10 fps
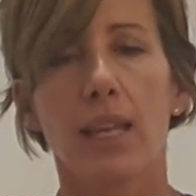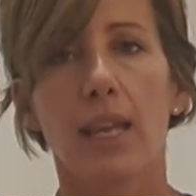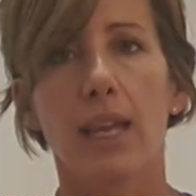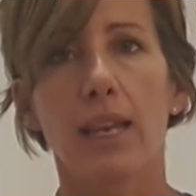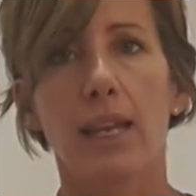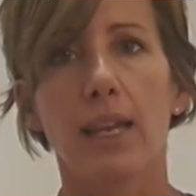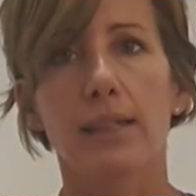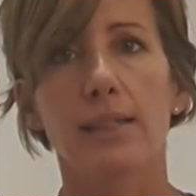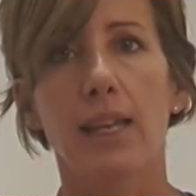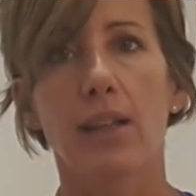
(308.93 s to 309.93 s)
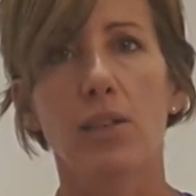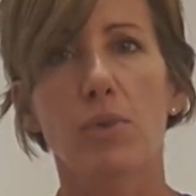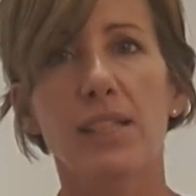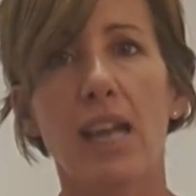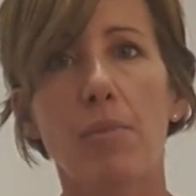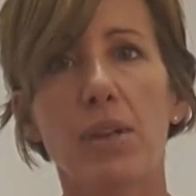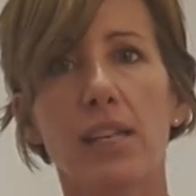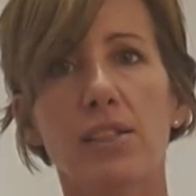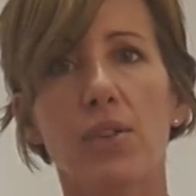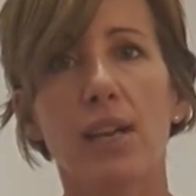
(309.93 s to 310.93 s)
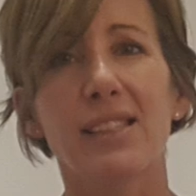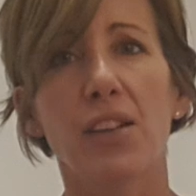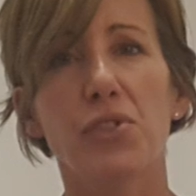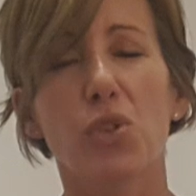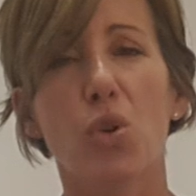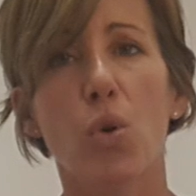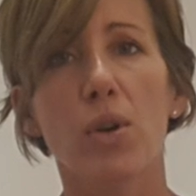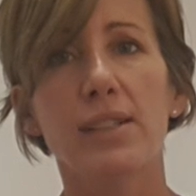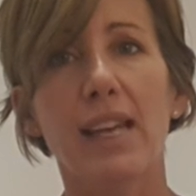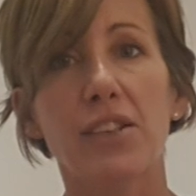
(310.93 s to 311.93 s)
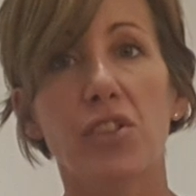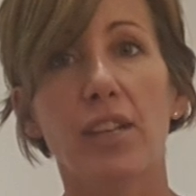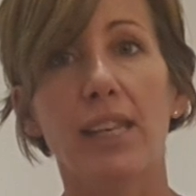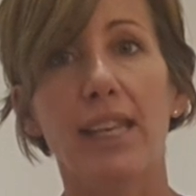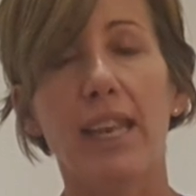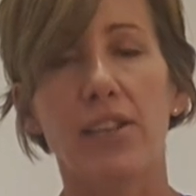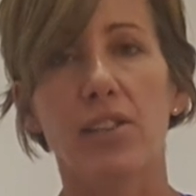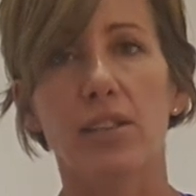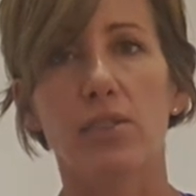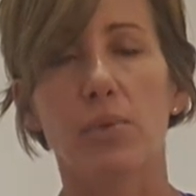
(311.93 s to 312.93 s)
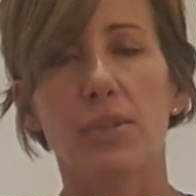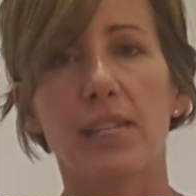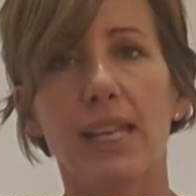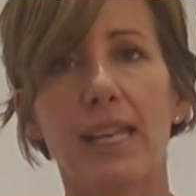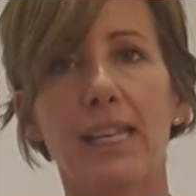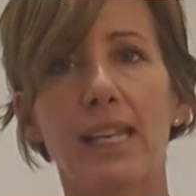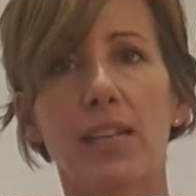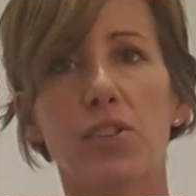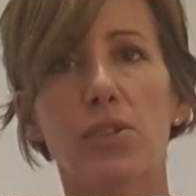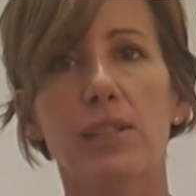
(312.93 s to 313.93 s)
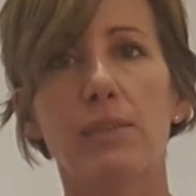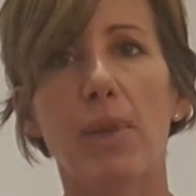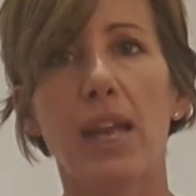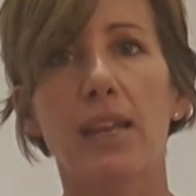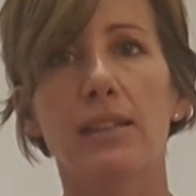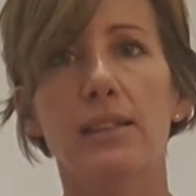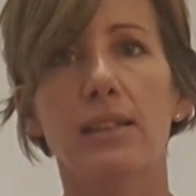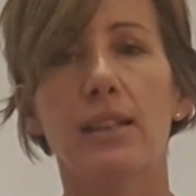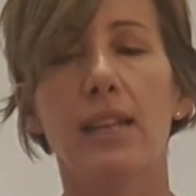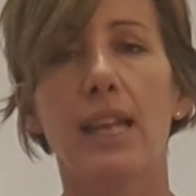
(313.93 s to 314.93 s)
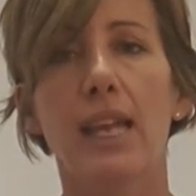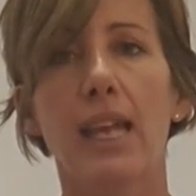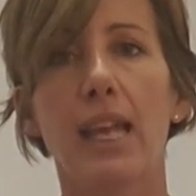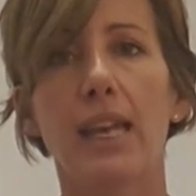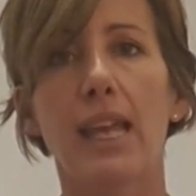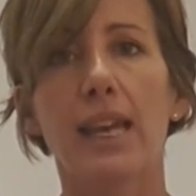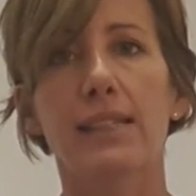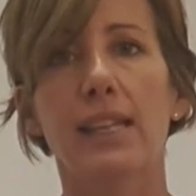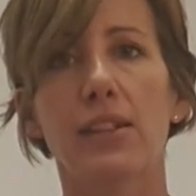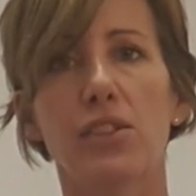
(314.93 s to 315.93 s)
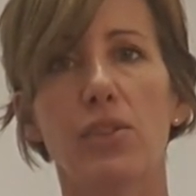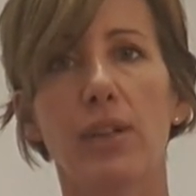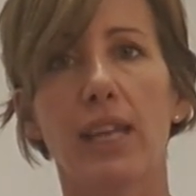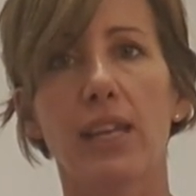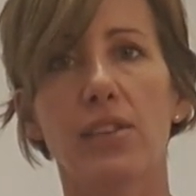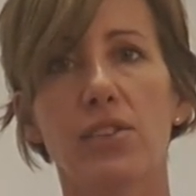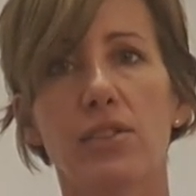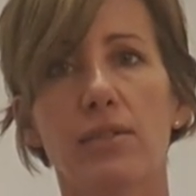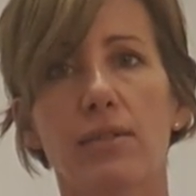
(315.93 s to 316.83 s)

And exhale. And what's happening as you exhale is your core is actually engaging. So we'll say inhale to expand and exhale to engage.